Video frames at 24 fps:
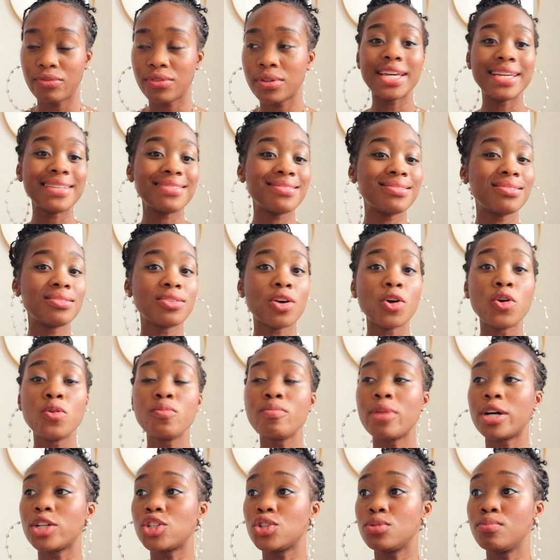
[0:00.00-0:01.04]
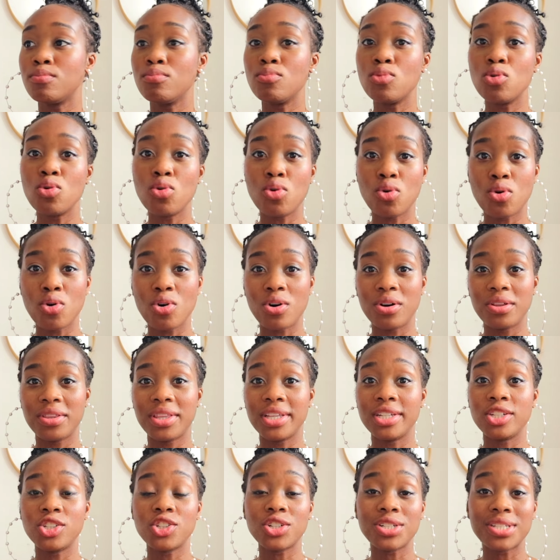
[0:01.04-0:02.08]
It's so much more
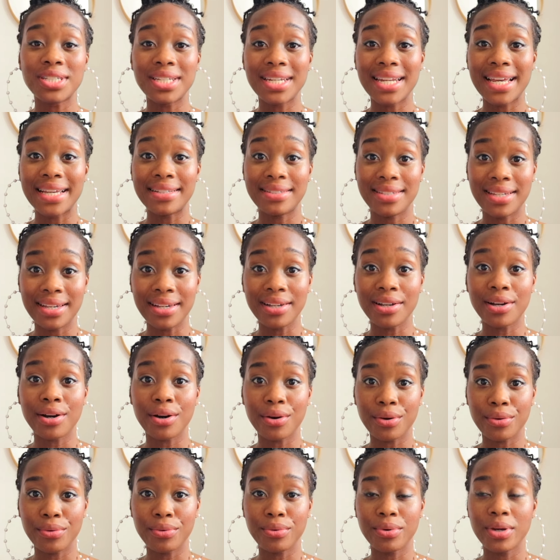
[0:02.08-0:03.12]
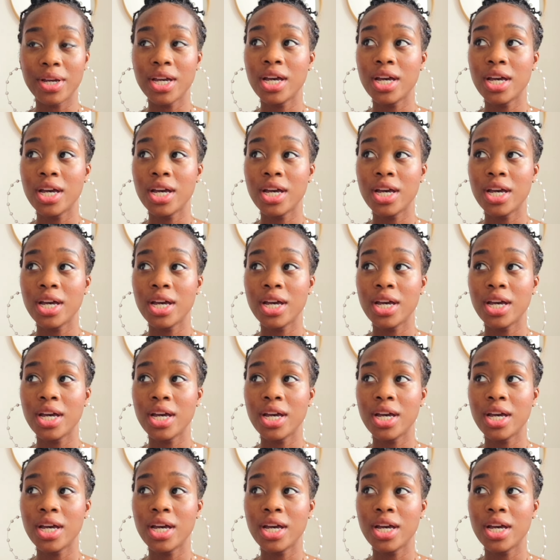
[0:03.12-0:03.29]
than just letting go.